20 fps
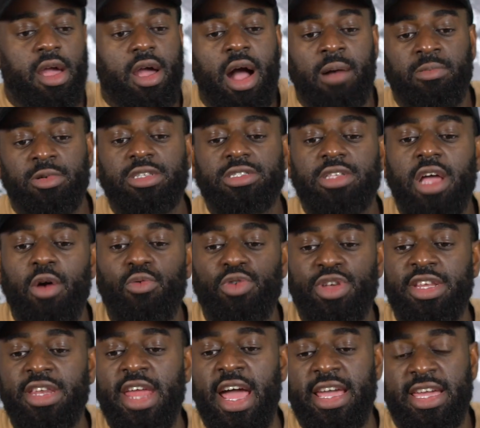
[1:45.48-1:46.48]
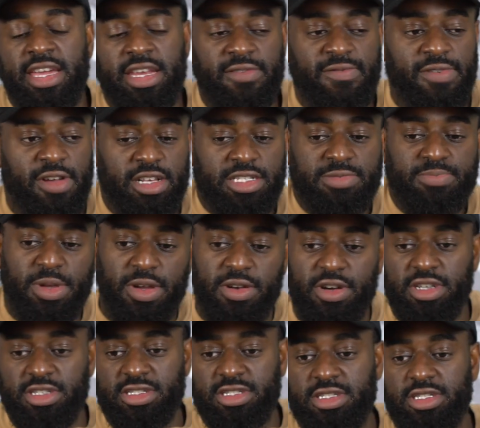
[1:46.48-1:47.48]
I'm going to start with United first
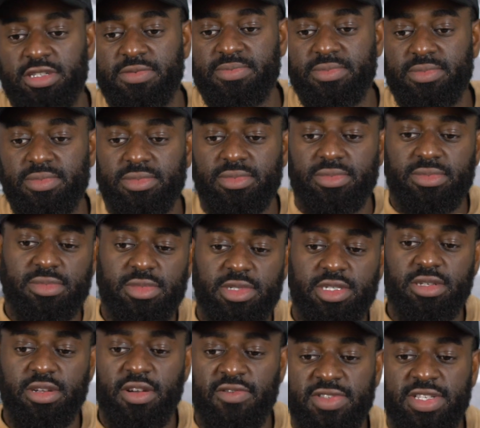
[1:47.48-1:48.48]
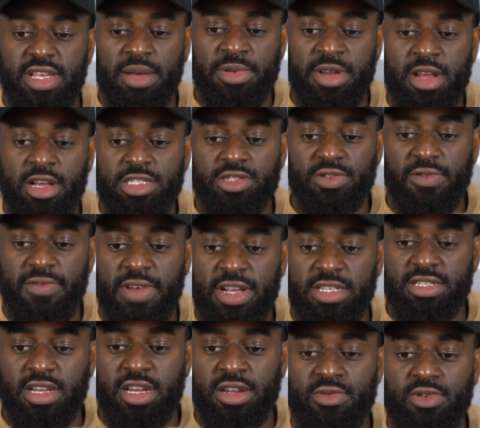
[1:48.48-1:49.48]
because obviously I'm an Arsenal fan,
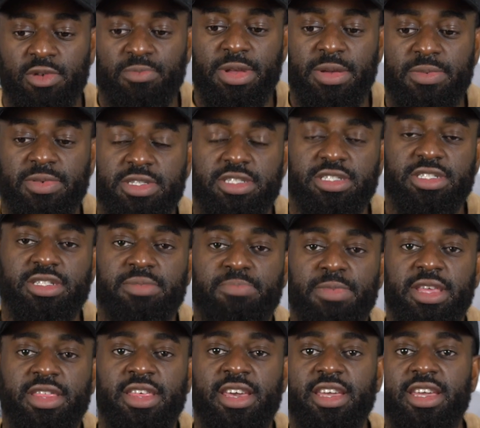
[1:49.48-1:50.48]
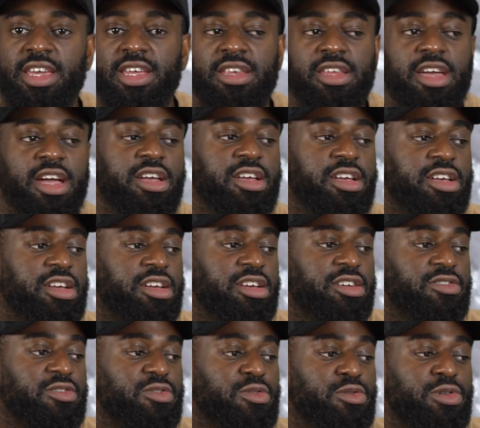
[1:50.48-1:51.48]
so I don't want people to just be thinking that
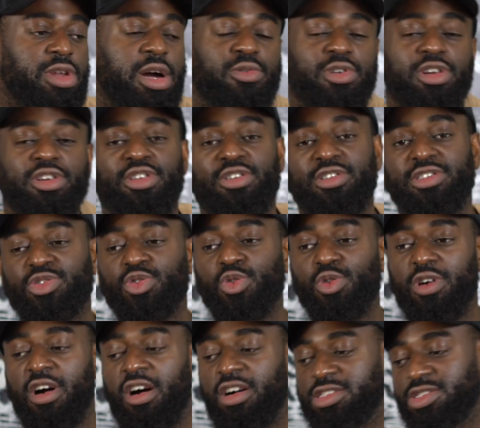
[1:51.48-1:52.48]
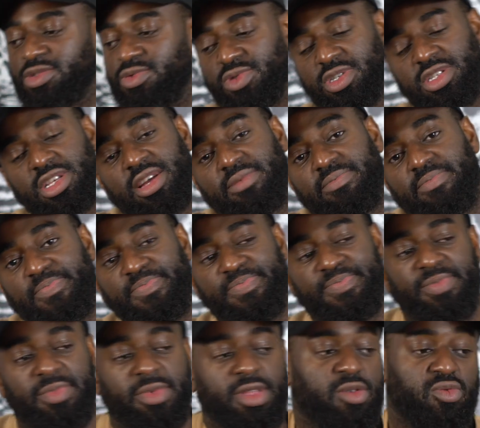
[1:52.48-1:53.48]
all I want to do is talk Arsenal all the time,
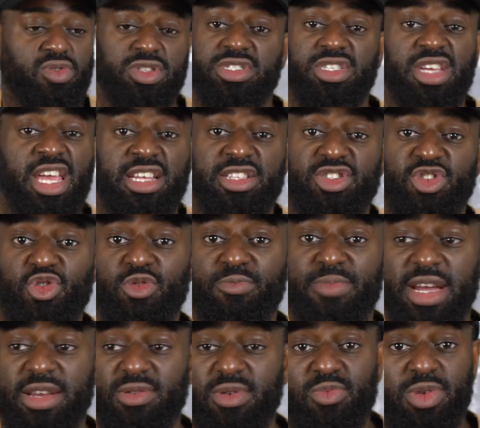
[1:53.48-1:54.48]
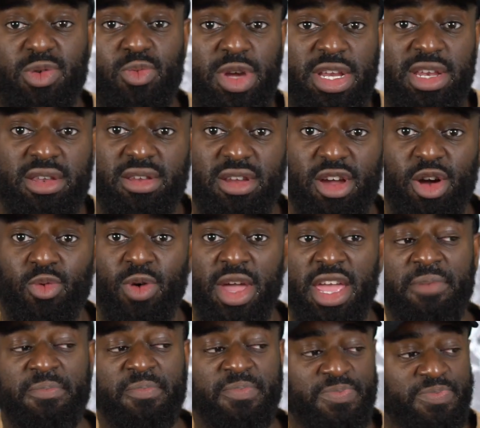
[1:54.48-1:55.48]
which ain't too bad when we win
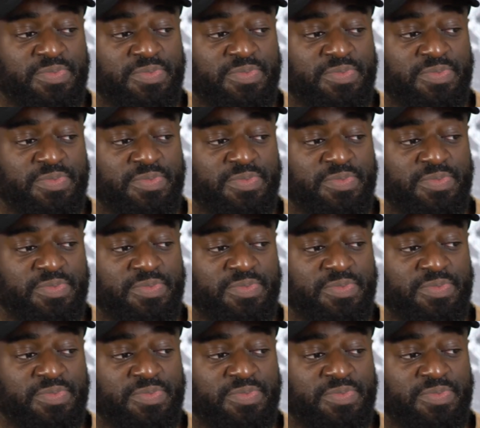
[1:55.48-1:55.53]
away.